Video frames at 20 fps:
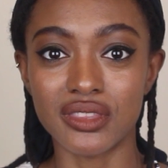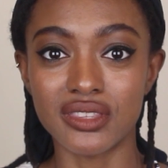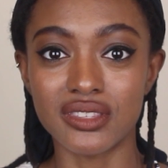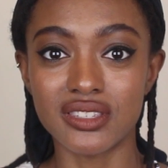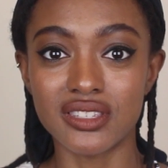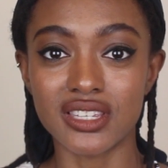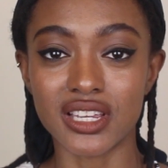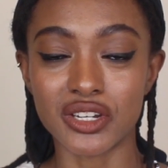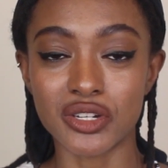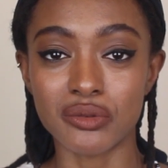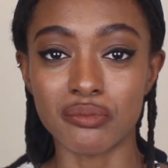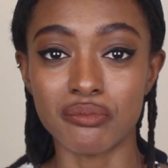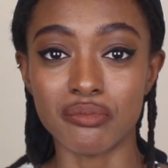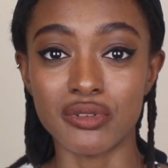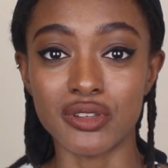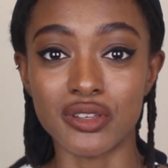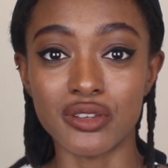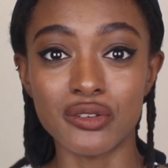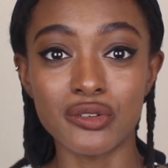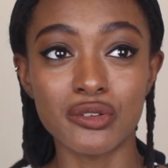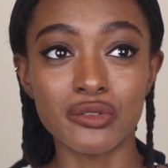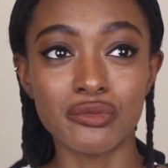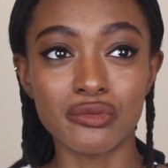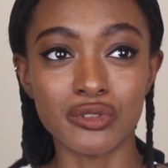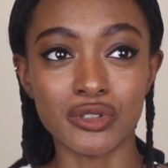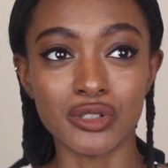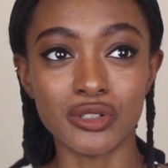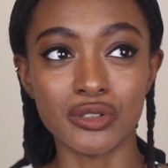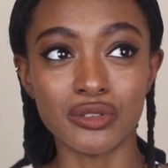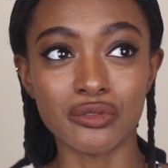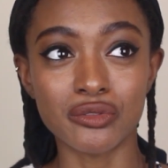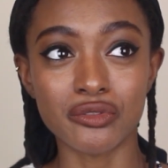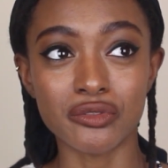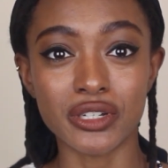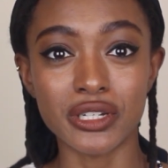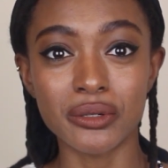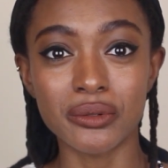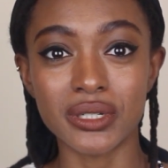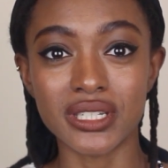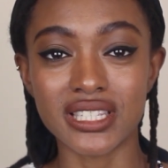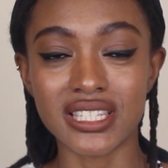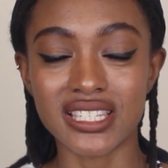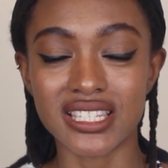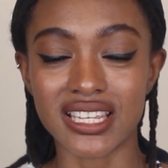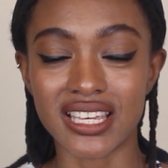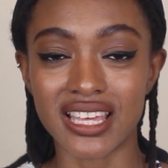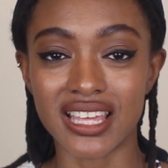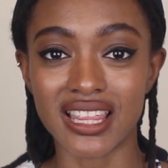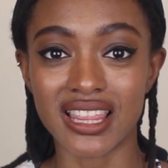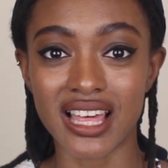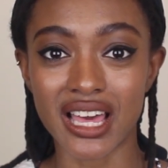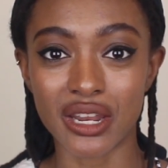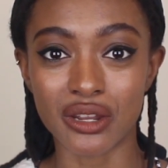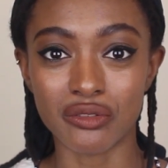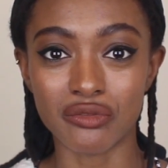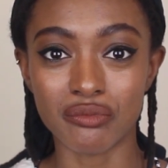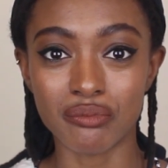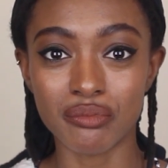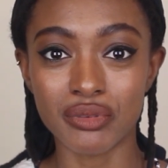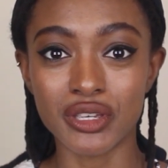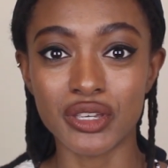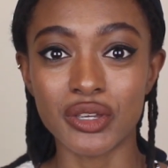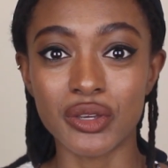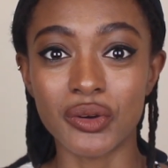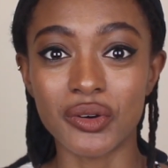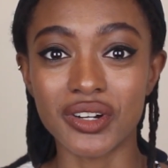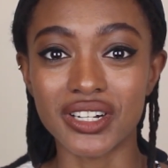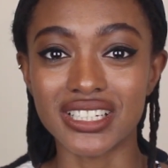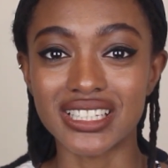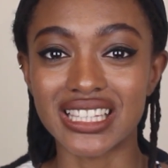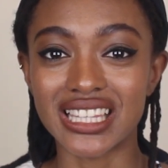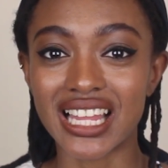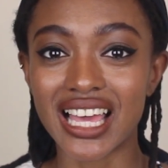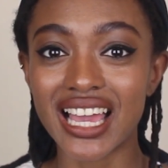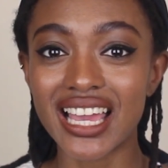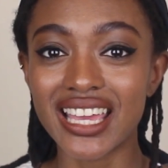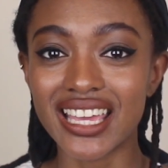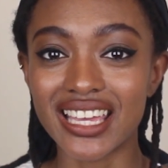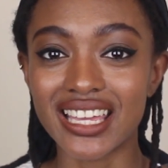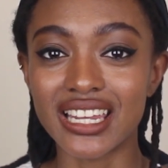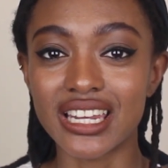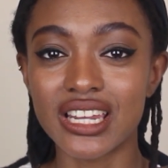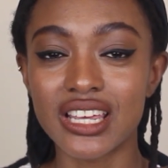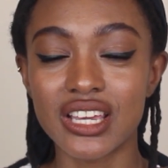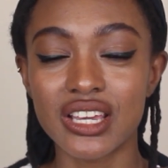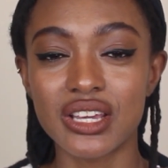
such a beautiful frequency, that of pure light,